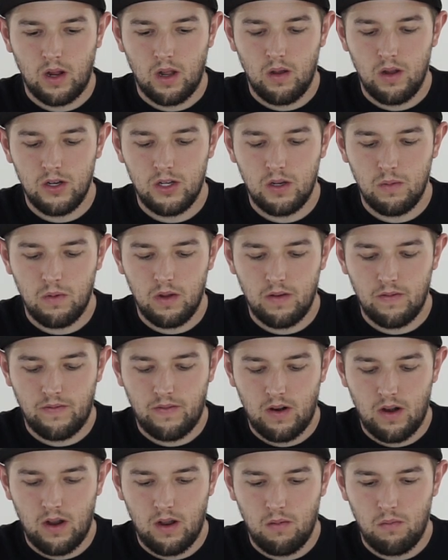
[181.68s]
we go. He should be in
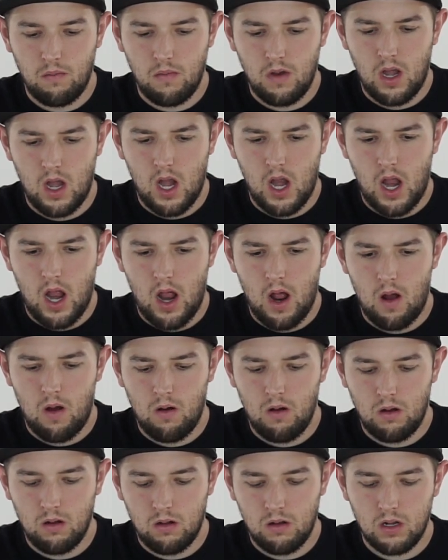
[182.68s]
frame
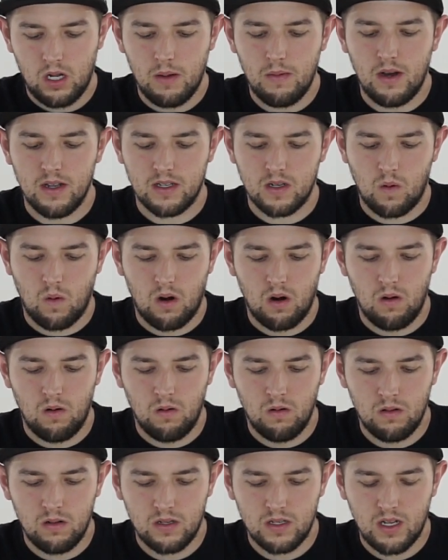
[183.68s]
now. Come on,
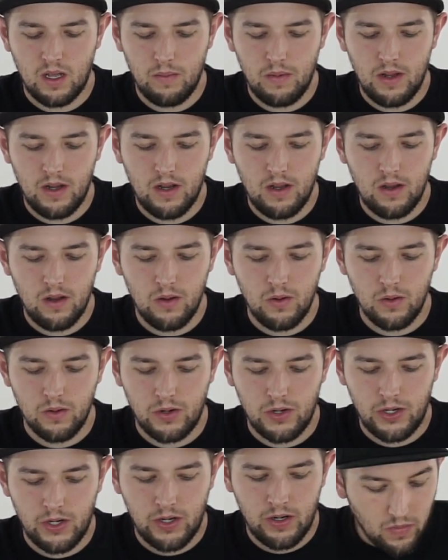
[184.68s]
Squirtle. Stop being a
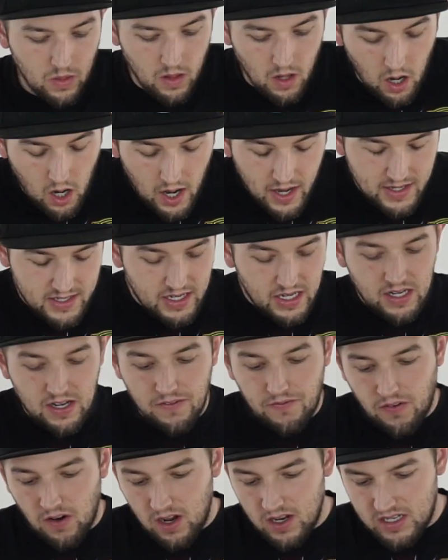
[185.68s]
douche. Alright, Z
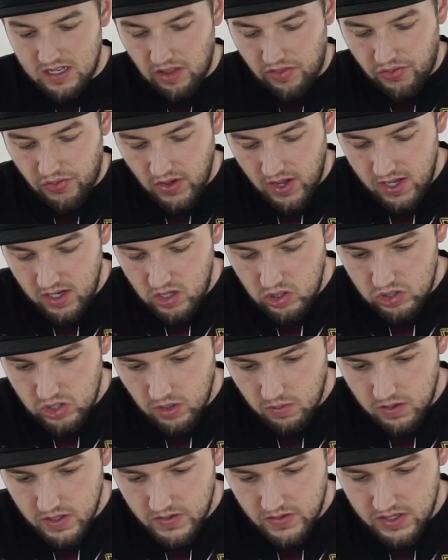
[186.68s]
T Frosty, thank you
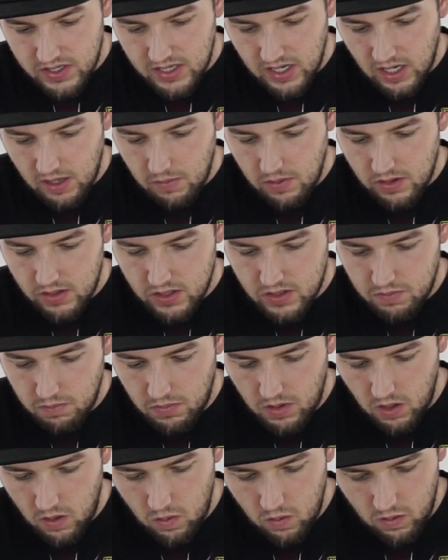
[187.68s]
so much for sending me this
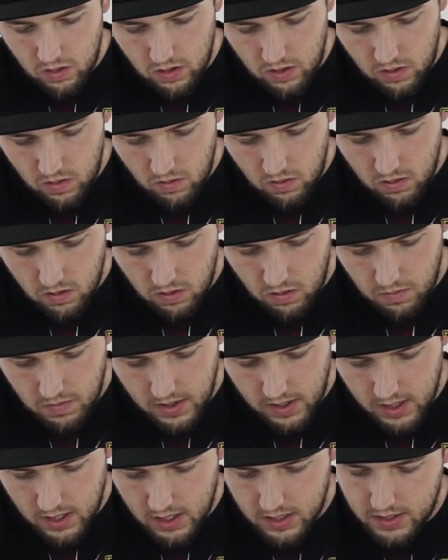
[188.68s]
Mew, dude. Oh
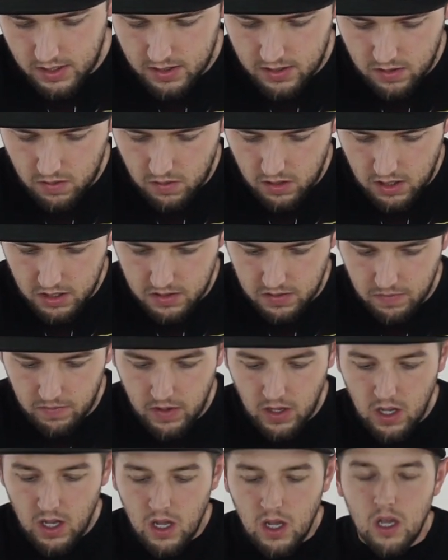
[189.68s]
my gosh, that's so awesome.
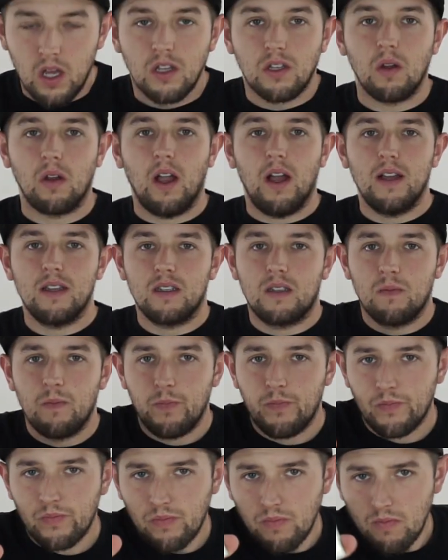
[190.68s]
So guys,